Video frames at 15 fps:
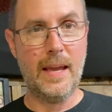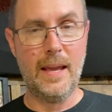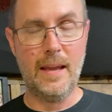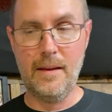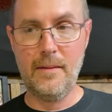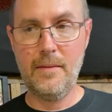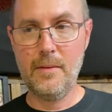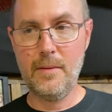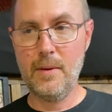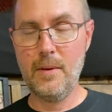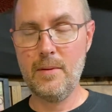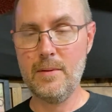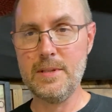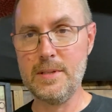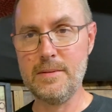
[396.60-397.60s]
even if they
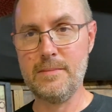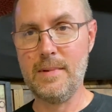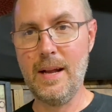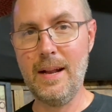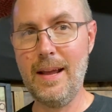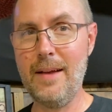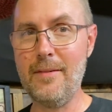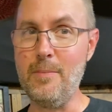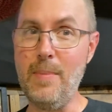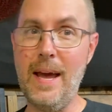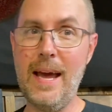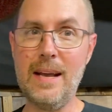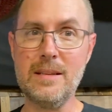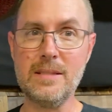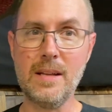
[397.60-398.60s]
were just gonna have to
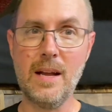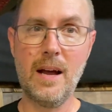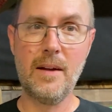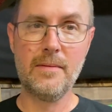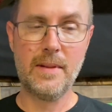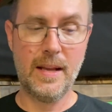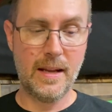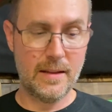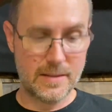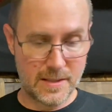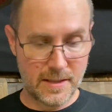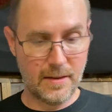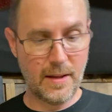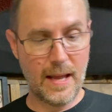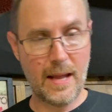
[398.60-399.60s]
bag soft, they
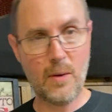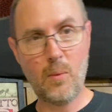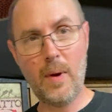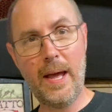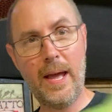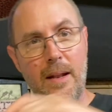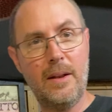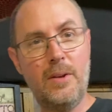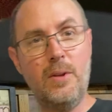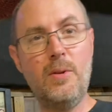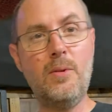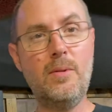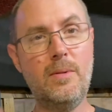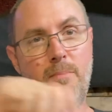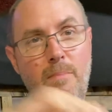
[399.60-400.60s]
still had a way to
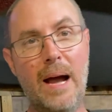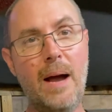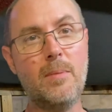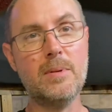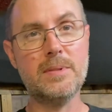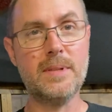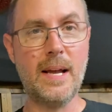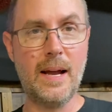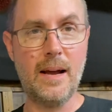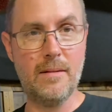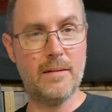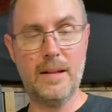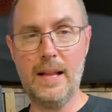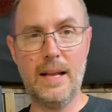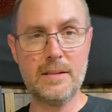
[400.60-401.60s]
do Bible style.
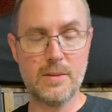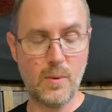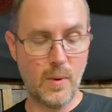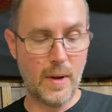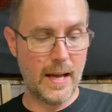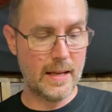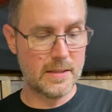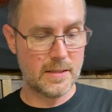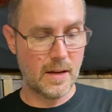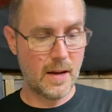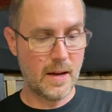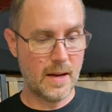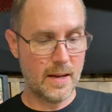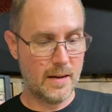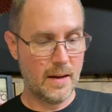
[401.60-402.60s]
And that's the way I
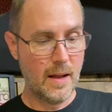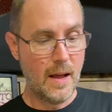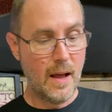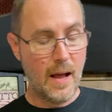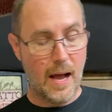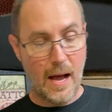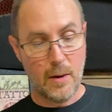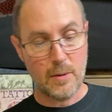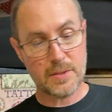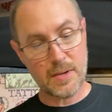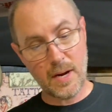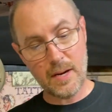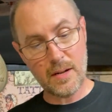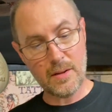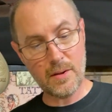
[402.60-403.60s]
saw it. And I was
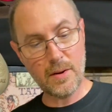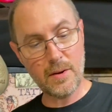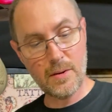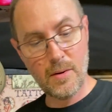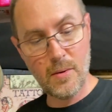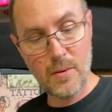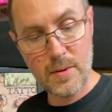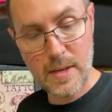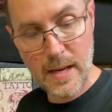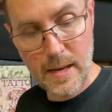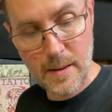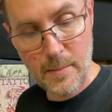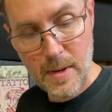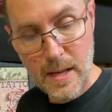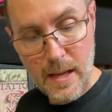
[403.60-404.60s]
trying to learn the whole
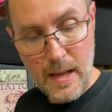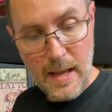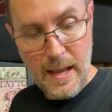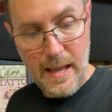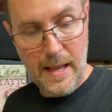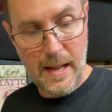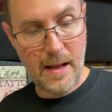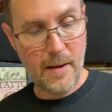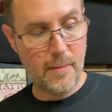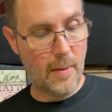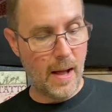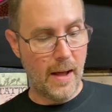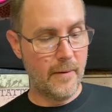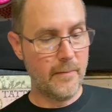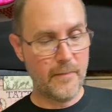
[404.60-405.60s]
time. And
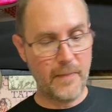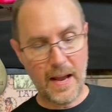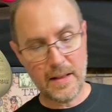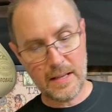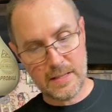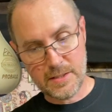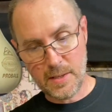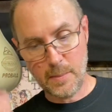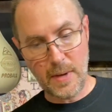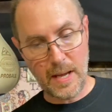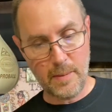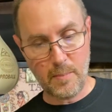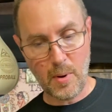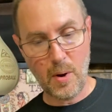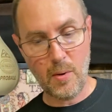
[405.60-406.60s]
I've finally, somebody
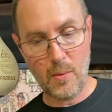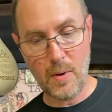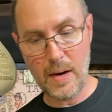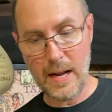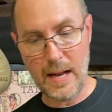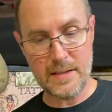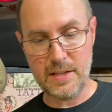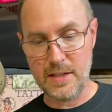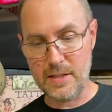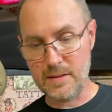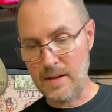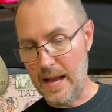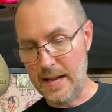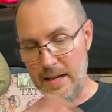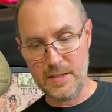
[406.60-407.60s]
broke one. I just
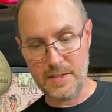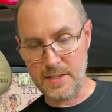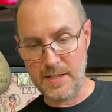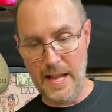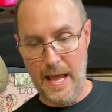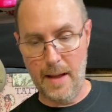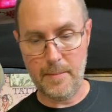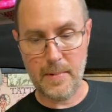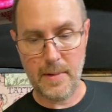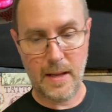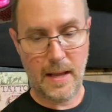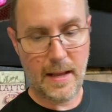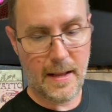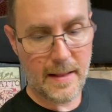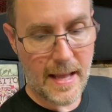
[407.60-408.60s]
snapped.
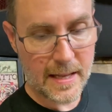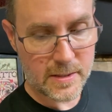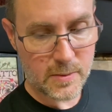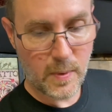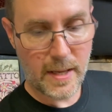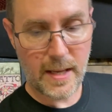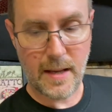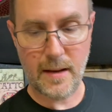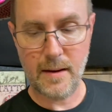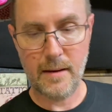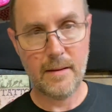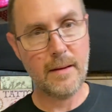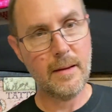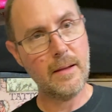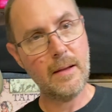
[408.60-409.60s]
And that's when
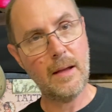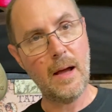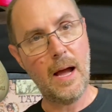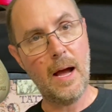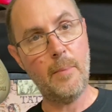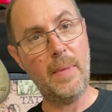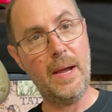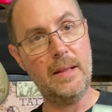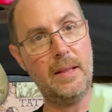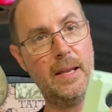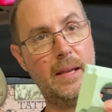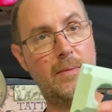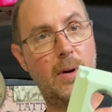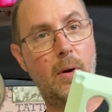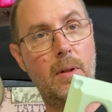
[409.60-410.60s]
I made
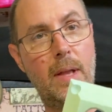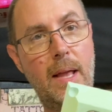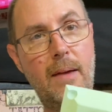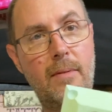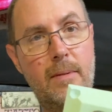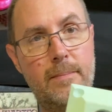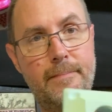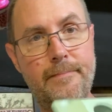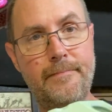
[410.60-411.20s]
the Evo 11.